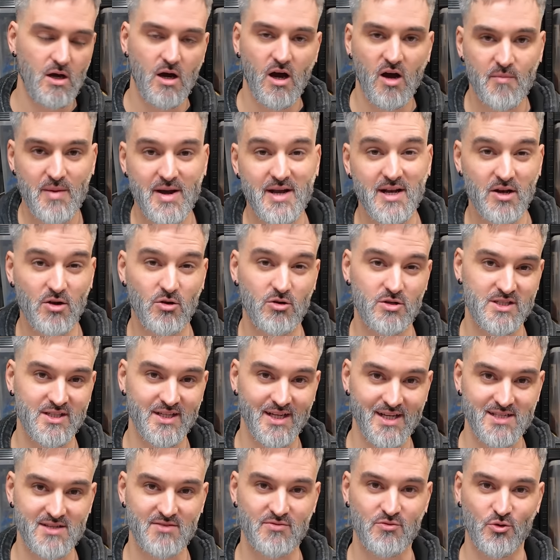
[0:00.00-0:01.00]
I made it nice and
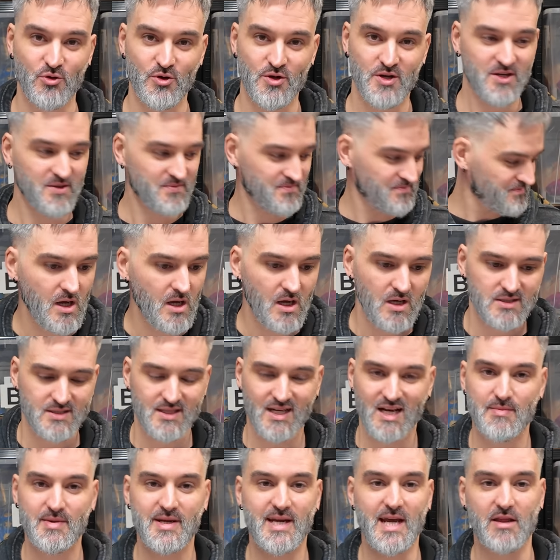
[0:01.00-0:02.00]
easy for you. So
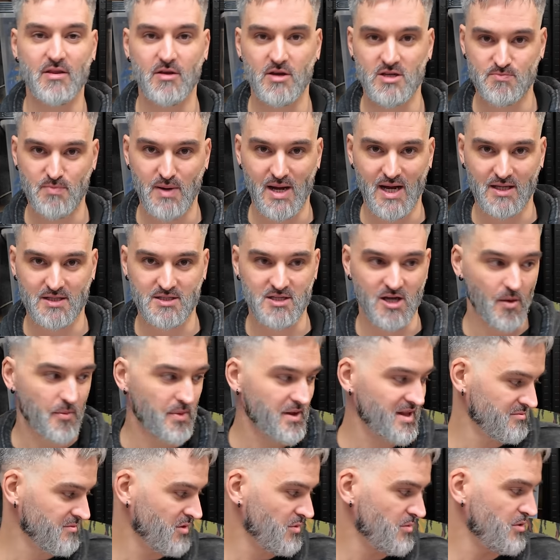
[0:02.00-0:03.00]
let me get those packed up
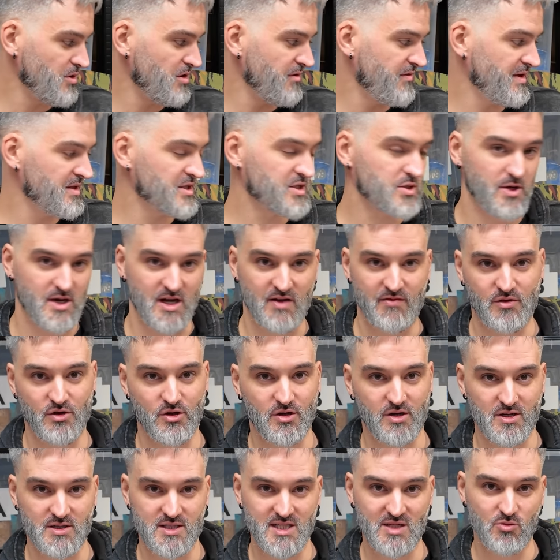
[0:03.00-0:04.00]
and then we'll move into and have a
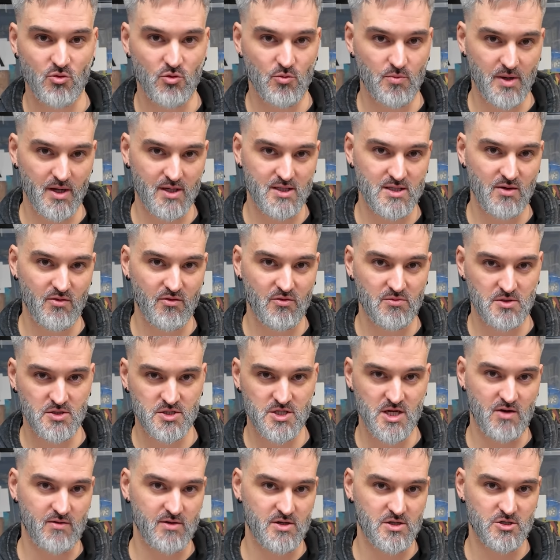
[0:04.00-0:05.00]
look and see what we picked up from the
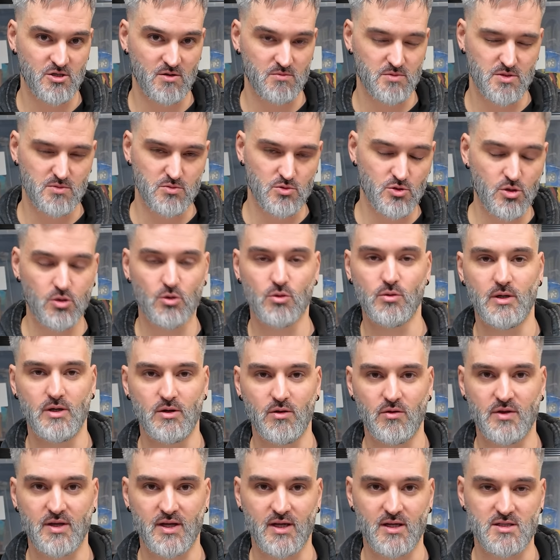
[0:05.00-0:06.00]
charity shop. Some cool little
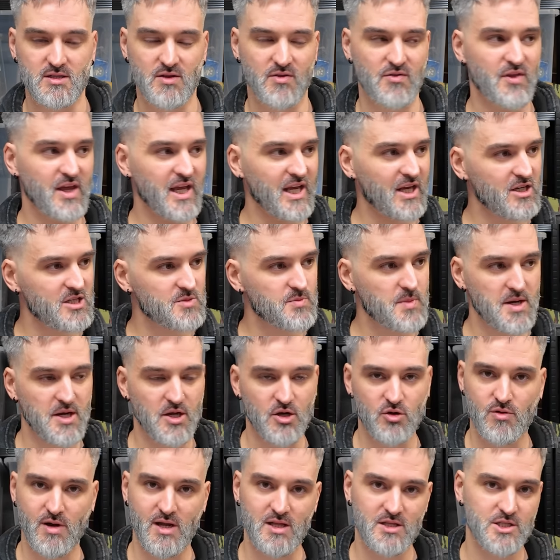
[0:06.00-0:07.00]
things. I think I spent a
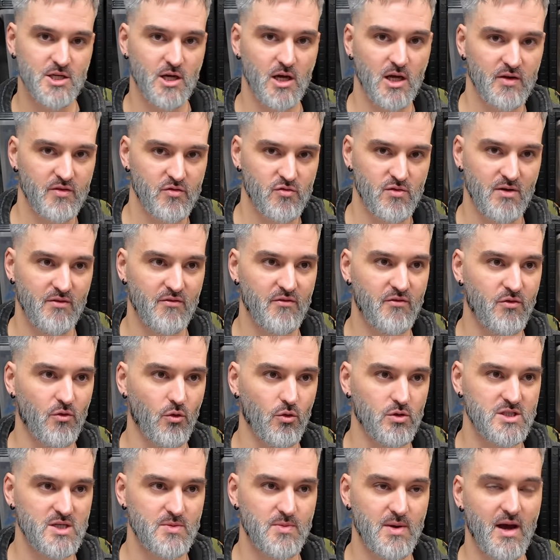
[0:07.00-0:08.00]
grand total of around
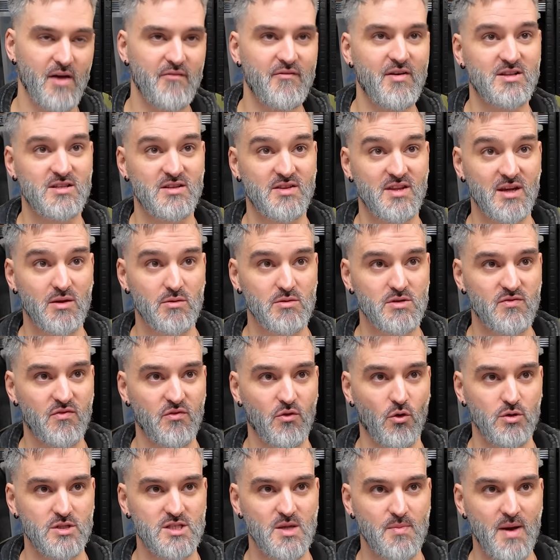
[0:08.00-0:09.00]
£40. In fact, I think it was
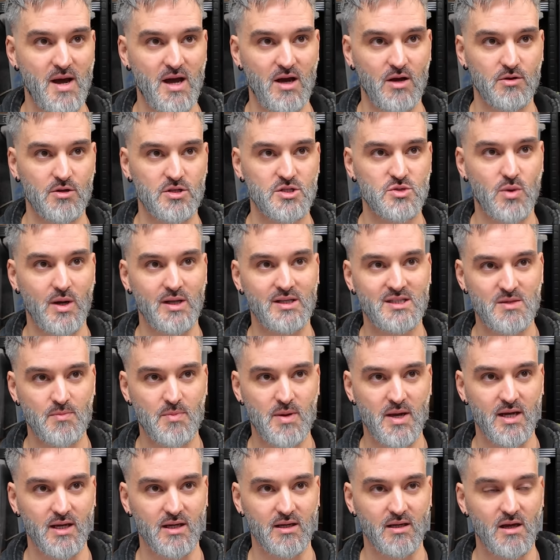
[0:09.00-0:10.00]
£40 and
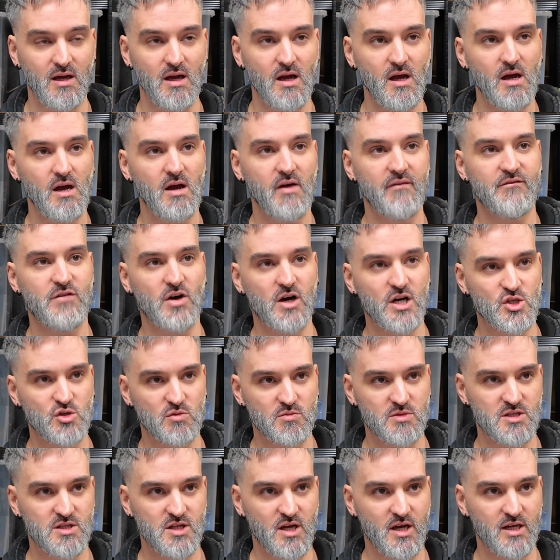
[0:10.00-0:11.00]
20p. First one
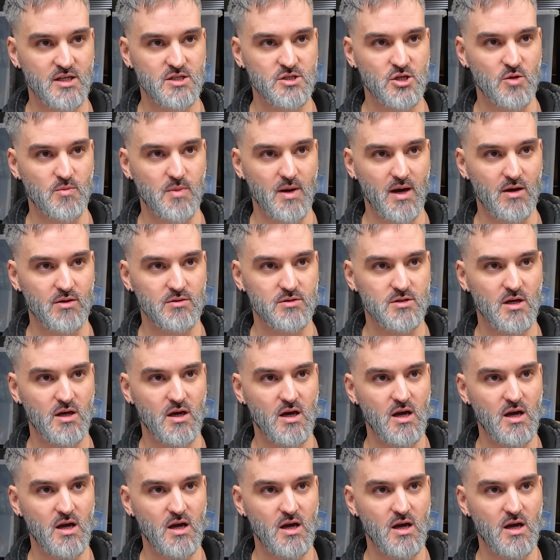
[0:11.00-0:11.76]
was £32.